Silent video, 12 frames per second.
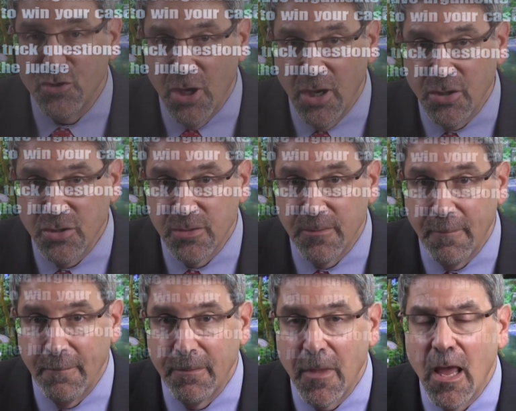judge.
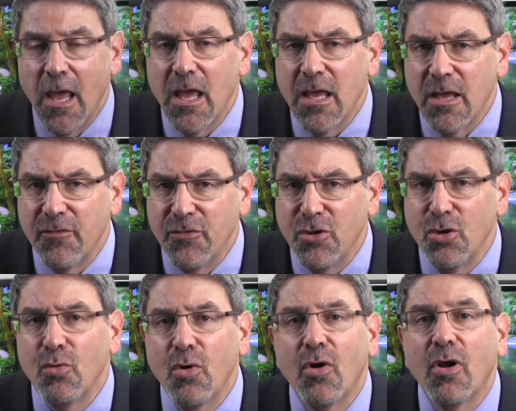If
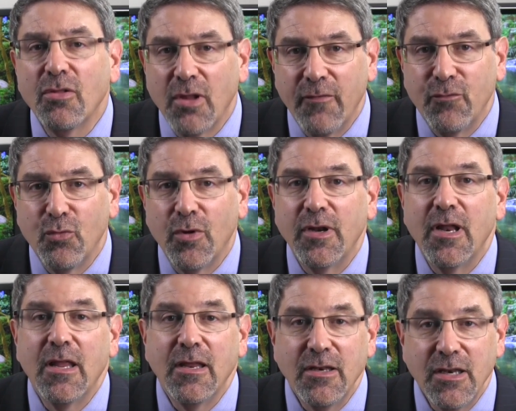you or a loved
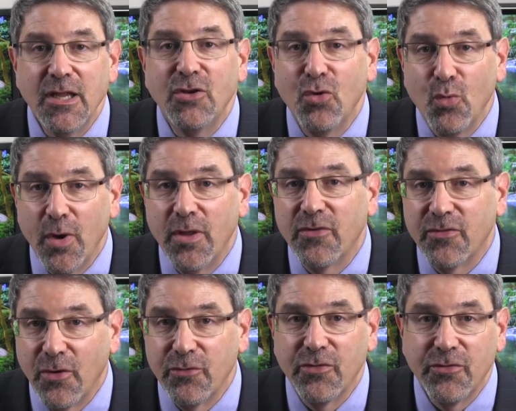one need to win
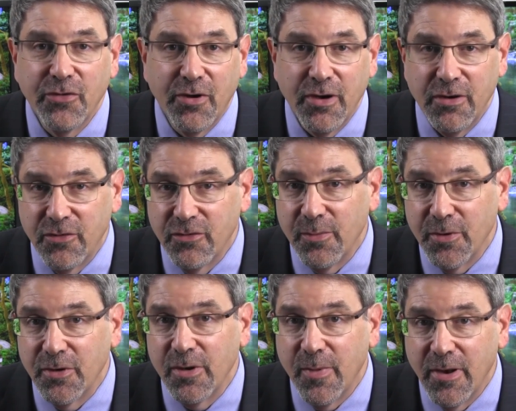Social Security
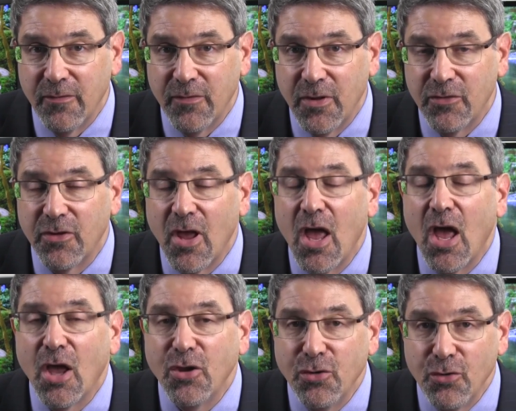disability benefits,
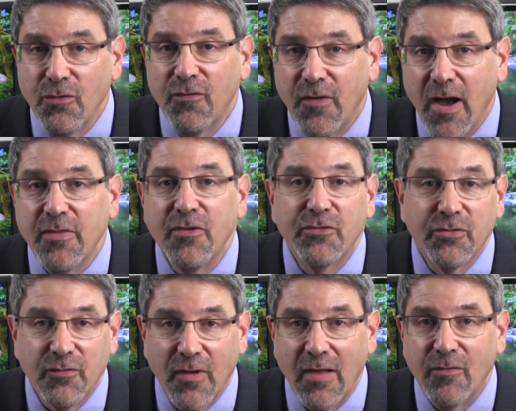you'll find this
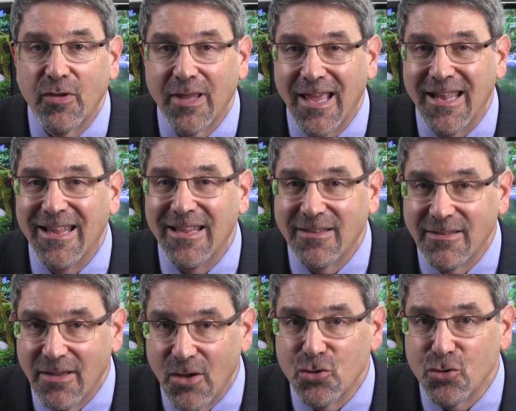survival kit
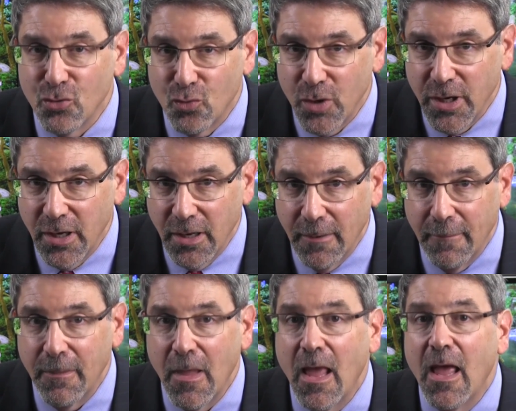essential reading.
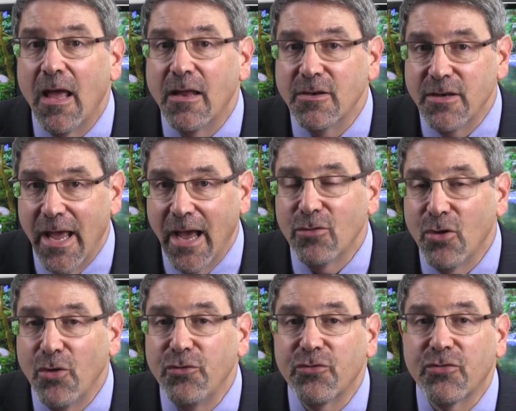
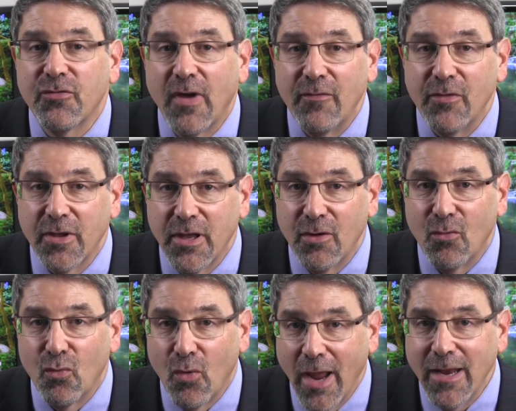Download your survival kit
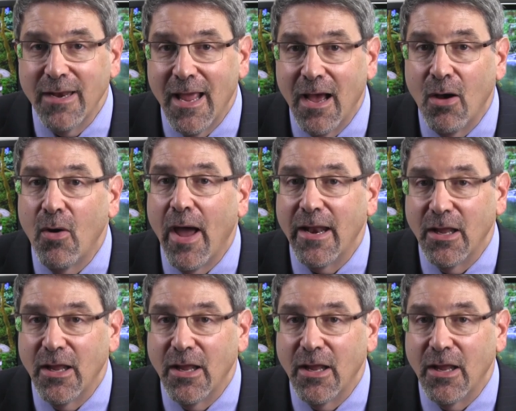right now and